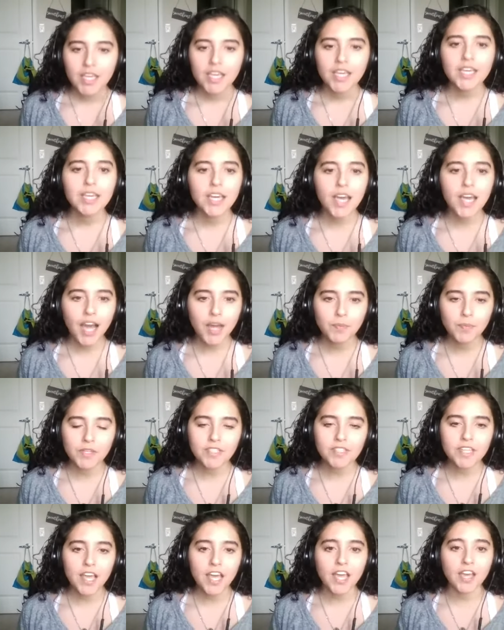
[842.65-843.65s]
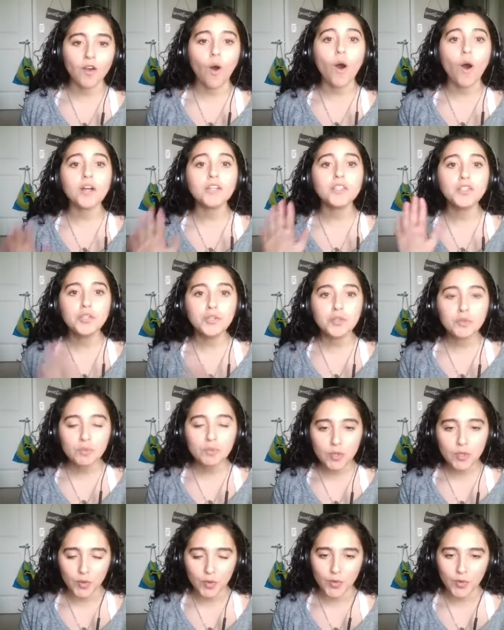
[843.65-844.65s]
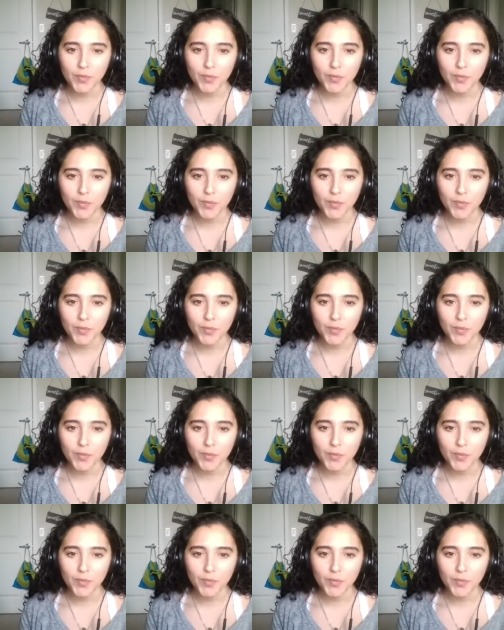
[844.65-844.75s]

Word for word: he had been saying on YouTube